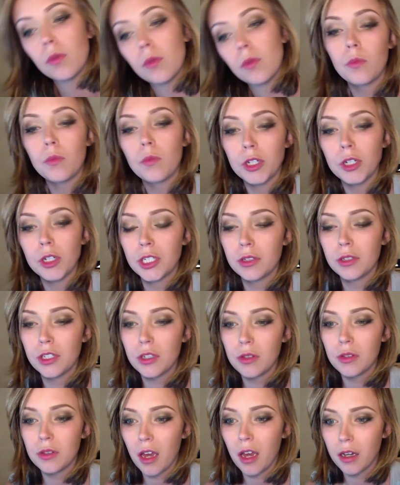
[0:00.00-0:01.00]
Well, you do
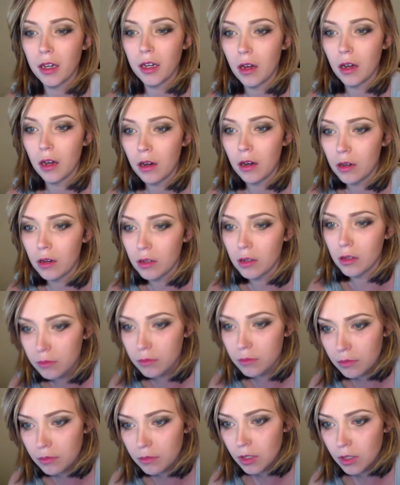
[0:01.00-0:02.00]
that.
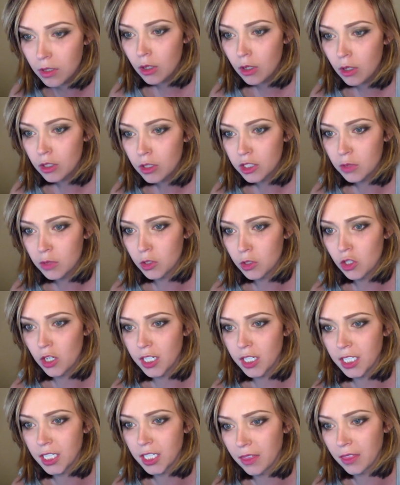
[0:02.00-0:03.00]
So we'll try to
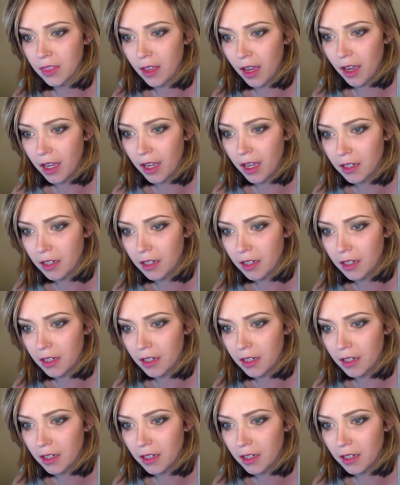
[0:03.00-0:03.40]
get that.